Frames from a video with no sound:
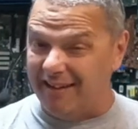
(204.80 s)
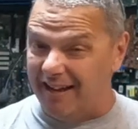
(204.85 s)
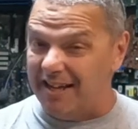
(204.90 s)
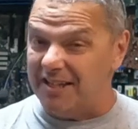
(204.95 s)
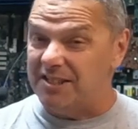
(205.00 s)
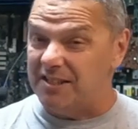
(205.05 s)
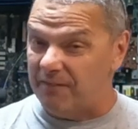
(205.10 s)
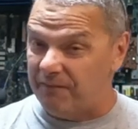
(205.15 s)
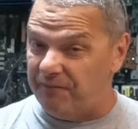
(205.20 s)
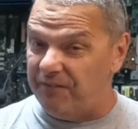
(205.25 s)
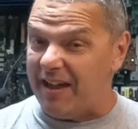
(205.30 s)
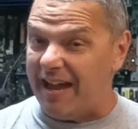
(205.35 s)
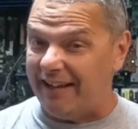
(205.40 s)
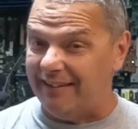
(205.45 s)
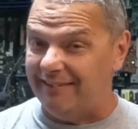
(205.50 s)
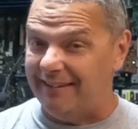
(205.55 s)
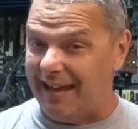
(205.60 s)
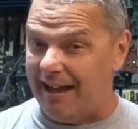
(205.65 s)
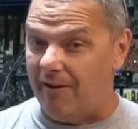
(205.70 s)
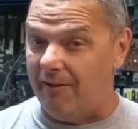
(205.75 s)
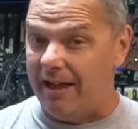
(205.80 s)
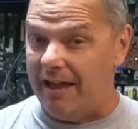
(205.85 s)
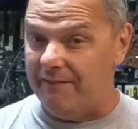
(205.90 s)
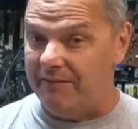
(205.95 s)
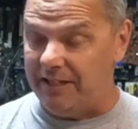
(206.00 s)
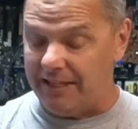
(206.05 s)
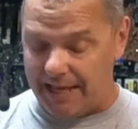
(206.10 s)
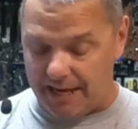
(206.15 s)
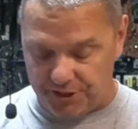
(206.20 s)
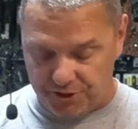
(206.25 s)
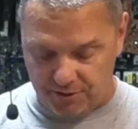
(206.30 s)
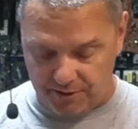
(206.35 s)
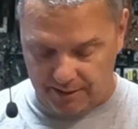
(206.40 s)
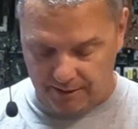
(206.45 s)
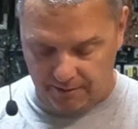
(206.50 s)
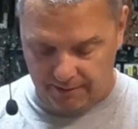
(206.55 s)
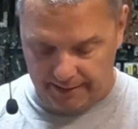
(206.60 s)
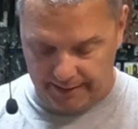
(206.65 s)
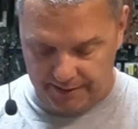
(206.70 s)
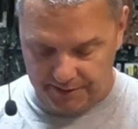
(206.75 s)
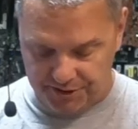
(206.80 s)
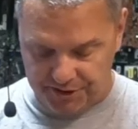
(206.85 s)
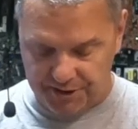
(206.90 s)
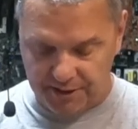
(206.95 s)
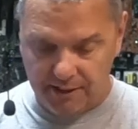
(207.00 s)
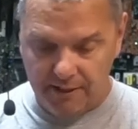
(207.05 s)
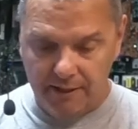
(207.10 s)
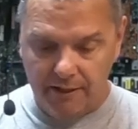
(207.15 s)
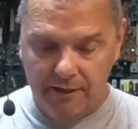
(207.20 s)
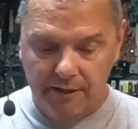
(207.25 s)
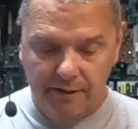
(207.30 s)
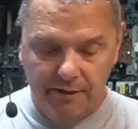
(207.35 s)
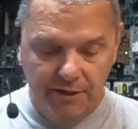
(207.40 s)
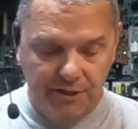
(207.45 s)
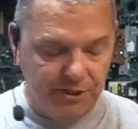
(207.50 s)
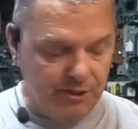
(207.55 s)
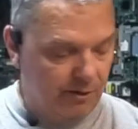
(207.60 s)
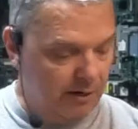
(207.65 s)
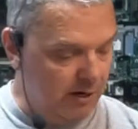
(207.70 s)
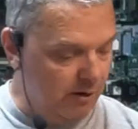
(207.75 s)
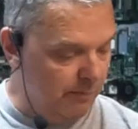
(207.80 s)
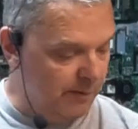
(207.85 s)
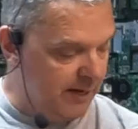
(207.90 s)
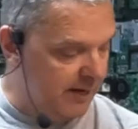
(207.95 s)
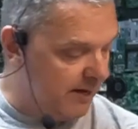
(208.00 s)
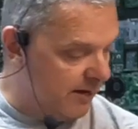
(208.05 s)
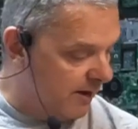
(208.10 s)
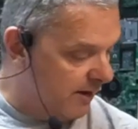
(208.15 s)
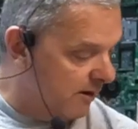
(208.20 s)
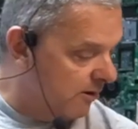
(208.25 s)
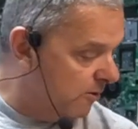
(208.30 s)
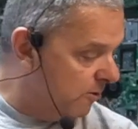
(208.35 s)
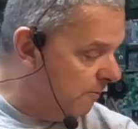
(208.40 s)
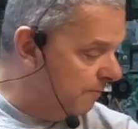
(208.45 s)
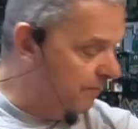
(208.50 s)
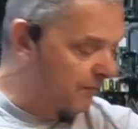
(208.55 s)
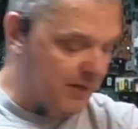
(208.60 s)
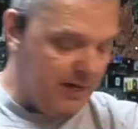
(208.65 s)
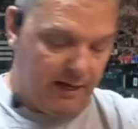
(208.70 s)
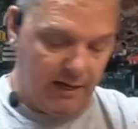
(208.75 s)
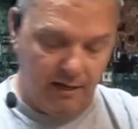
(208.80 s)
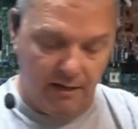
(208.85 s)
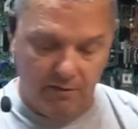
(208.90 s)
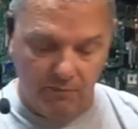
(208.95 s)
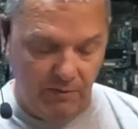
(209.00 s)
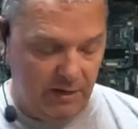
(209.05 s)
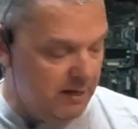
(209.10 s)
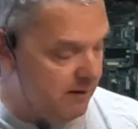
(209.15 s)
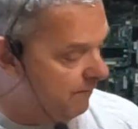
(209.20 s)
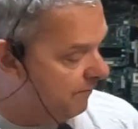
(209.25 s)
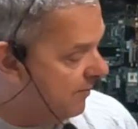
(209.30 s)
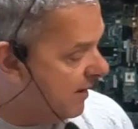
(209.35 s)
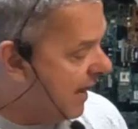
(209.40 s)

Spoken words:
does affect how heavy that trigger is. So here we go. And we have